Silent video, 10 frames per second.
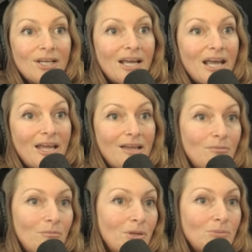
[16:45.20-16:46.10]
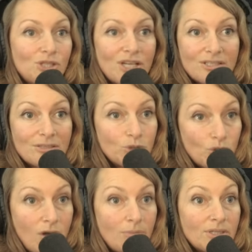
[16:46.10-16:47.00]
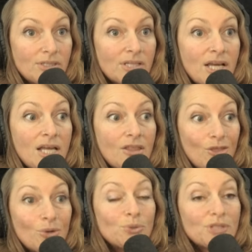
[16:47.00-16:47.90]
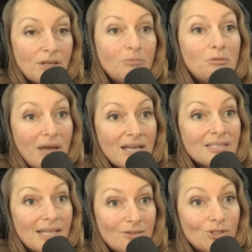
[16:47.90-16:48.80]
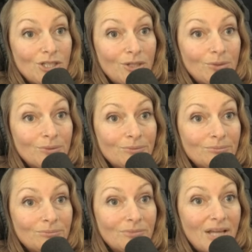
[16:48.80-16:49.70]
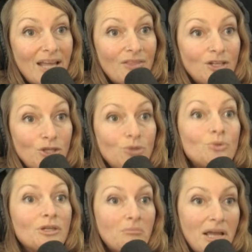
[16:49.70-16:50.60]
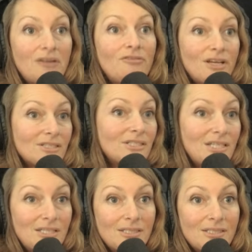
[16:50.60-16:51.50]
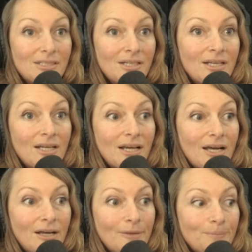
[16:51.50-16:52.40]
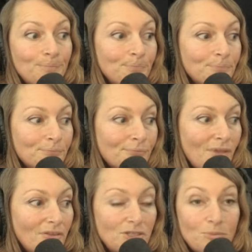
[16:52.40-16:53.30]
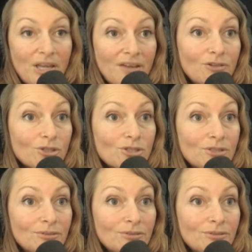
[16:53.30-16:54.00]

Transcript: and maybe she had some traumas, those can be passed down to you. Mm-hmm. And then you can manifest these um, these behaviors.